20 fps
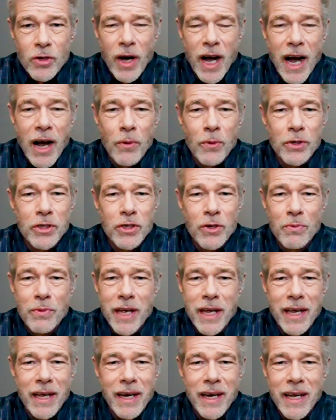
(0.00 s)
how would you
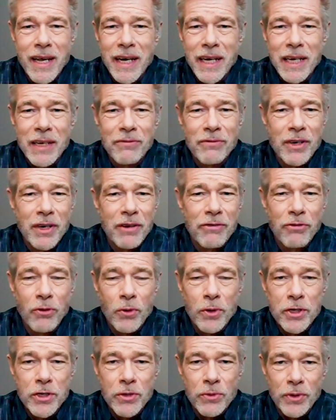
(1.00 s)
make any kind of
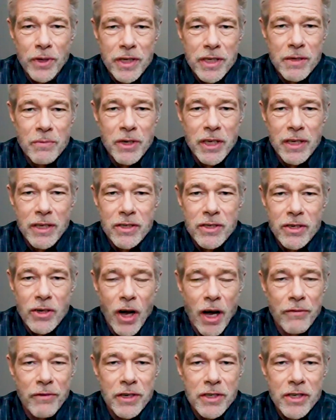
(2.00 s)
forgeries? I mean, it's
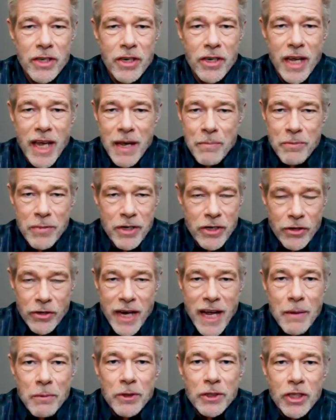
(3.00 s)
obviously you're
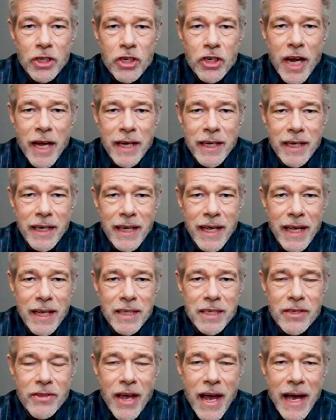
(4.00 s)
able to check it
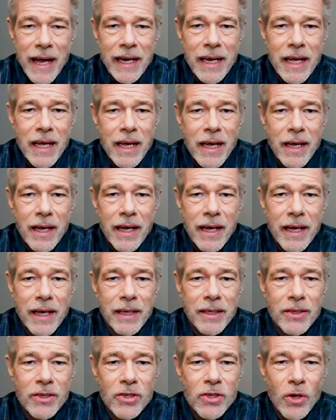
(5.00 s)
against that,
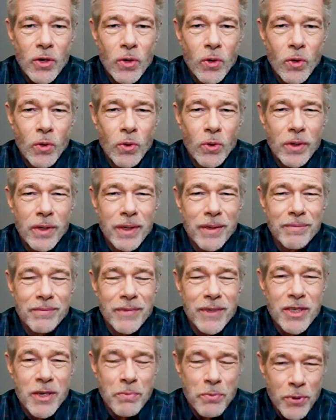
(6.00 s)
and so
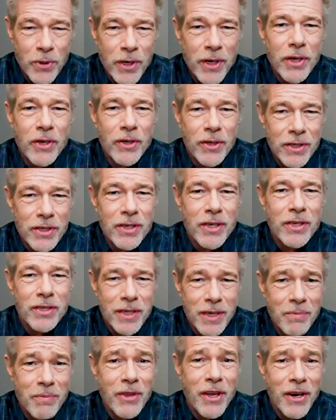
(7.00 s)
it's a pretty good
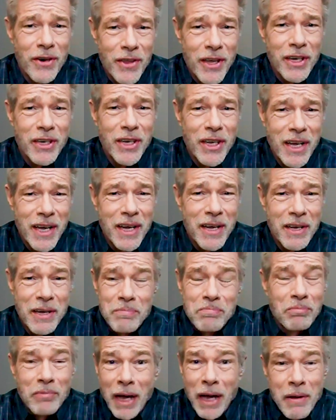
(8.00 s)
system there that
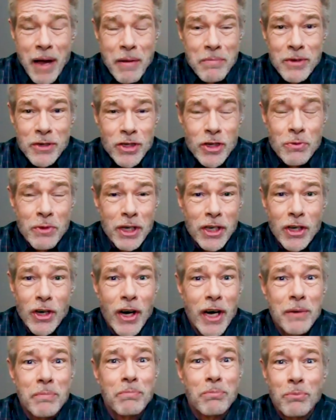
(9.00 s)
I'm assuming
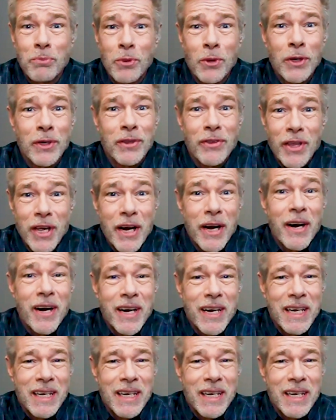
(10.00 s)
God put there.